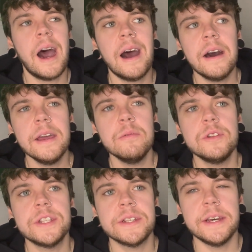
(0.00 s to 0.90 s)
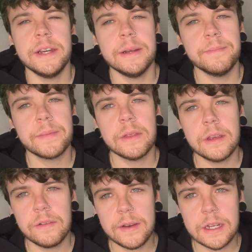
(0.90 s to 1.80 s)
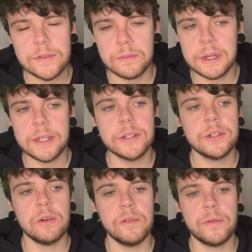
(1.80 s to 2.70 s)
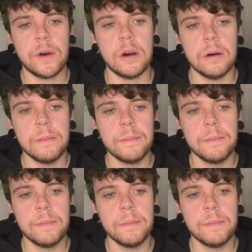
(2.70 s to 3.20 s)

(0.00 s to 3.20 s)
I would say the effects for me so far,